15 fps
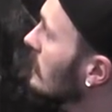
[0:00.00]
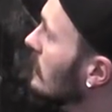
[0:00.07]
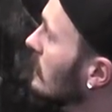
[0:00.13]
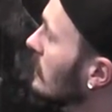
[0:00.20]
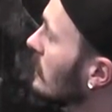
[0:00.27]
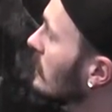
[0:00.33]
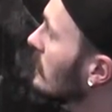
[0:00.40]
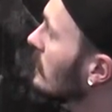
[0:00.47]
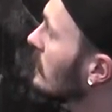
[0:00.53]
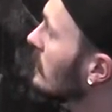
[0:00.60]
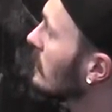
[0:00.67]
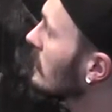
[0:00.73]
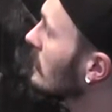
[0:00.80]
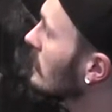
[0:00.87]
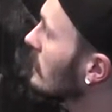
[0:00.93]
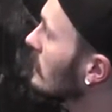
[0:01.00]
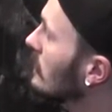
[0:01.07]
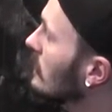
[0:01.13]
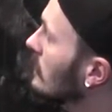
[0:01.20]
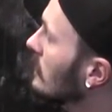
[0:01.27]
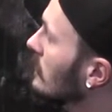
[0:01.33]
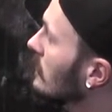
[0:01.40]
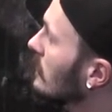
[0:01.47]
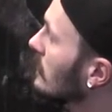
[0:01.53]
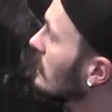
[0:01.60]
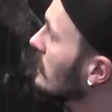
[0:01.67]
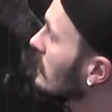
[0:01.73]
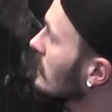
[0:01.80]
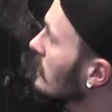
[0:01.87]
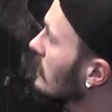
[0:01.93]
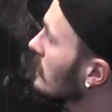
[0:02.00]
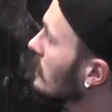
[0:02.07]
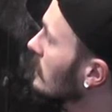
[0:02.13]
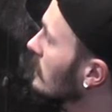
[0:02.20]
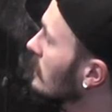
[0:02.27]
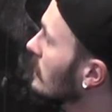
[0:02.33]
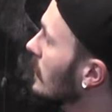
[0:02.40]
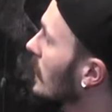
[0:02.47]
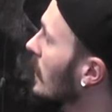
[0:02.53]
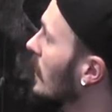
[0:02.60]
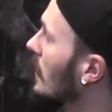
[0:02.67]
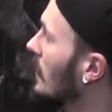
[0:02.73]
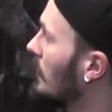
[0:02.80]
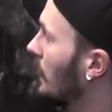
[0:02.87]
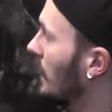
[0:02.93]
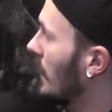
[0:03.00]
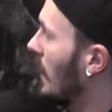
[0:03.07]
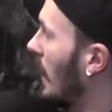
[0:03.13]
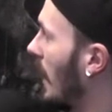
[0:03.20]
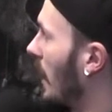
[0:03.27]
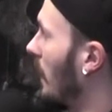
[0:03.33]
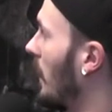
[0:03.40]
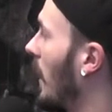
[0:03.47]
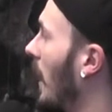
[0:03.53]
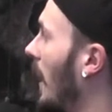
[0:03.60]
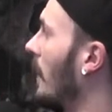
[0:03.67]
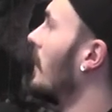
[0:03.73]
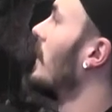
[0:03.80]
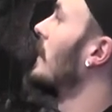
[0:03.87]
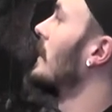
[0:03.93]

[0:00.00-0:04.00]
The person shown says nothing.